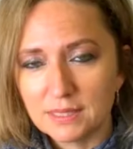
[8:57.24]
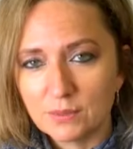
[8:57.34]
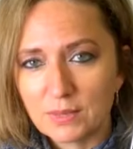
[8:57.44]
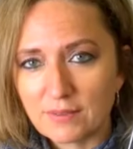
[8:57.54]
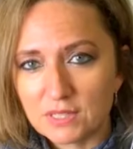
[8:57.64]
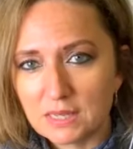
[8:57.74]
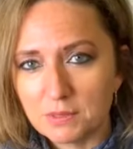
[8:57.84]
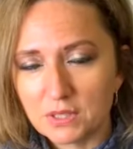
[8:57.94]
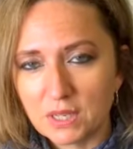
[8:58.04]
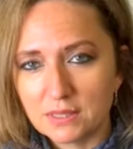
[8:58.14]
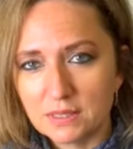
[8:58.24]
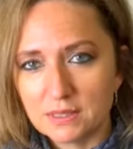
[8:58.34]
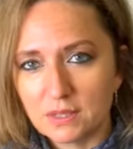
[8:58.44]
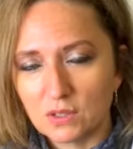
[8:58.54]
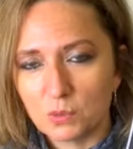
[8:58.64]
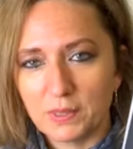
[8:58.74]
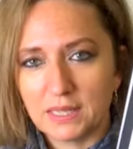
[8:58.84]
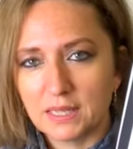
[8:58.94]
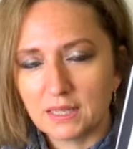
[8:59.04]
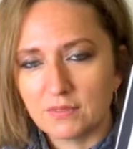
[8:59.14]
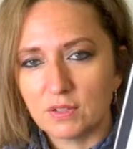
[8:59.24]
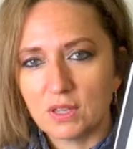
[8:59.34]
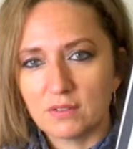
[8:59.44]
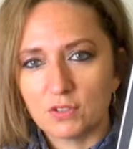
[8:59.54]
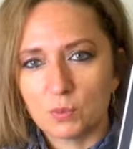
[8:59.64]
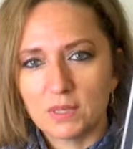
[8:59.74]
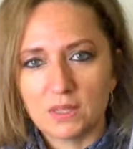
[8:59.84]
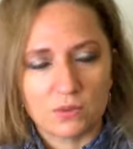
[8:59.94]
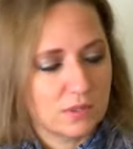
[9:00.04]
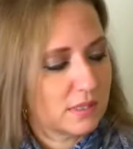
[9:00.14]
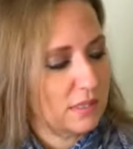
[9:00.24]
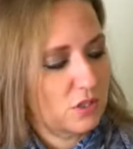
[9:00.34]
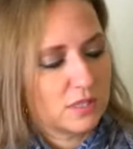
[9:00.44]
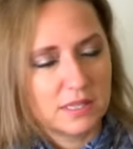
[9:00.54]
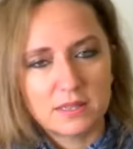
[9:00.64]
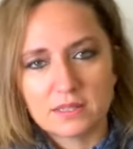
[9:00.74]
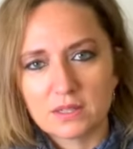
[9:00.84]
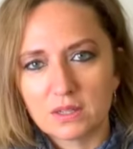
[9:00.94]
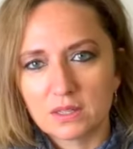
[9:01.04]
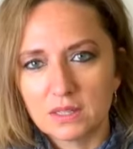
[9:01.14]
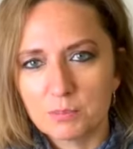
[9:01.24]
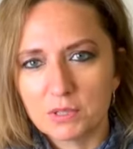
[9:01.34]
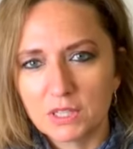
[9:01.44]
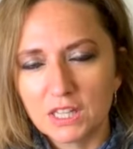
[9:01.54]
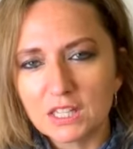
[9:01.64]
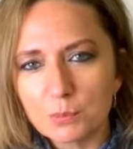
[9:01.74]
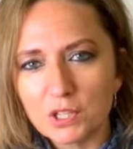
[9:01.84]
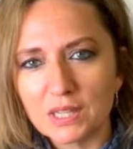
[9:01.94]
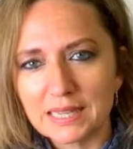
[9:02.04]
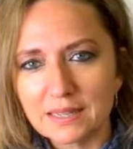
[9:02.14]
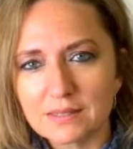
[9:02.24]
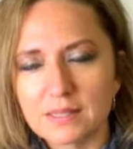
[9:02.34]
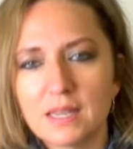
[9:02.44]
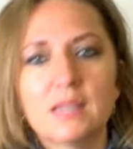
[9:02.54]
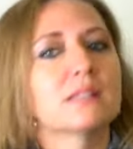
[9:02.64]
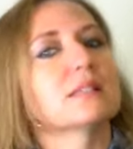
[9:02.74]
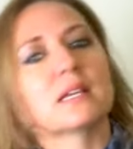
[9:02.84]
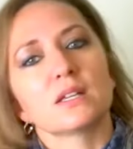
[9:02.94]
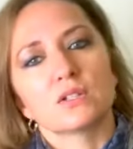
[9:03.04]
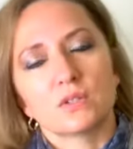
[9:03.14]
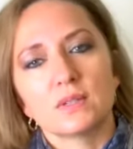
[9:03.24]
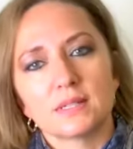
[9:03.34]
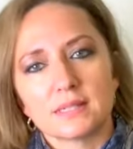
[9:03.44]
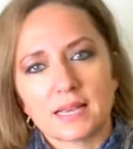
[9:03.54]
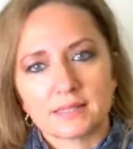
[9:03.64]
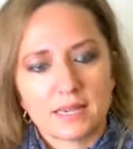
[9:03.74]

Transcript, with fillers: We have a table of contents here at the beginning, if you, and if you're reading through this digitally, these are click, clickable links to take you to the exact